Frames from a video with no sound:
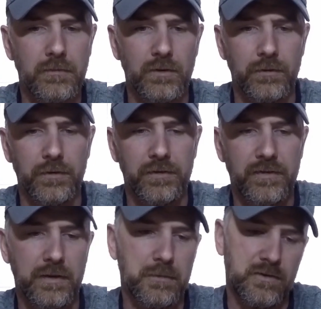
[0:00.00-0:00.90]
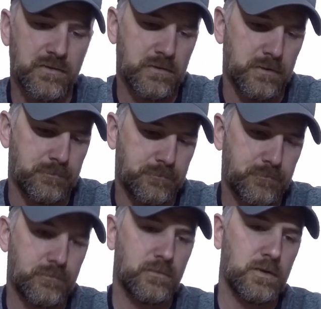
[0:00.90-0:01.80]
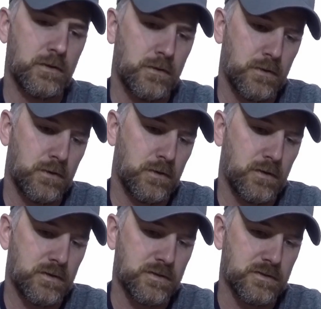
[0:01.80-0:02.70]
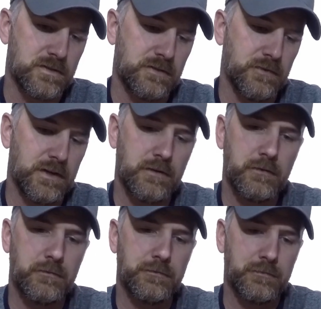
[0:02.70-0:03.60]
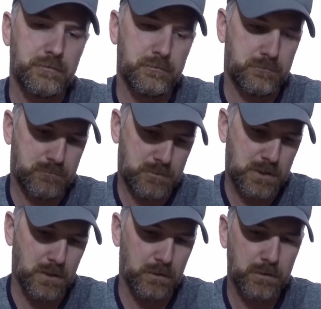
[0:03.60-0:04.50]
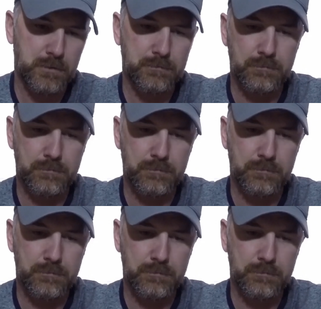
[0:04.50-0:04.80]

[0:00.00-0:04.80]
don't really say much on it. Doesn't even have color.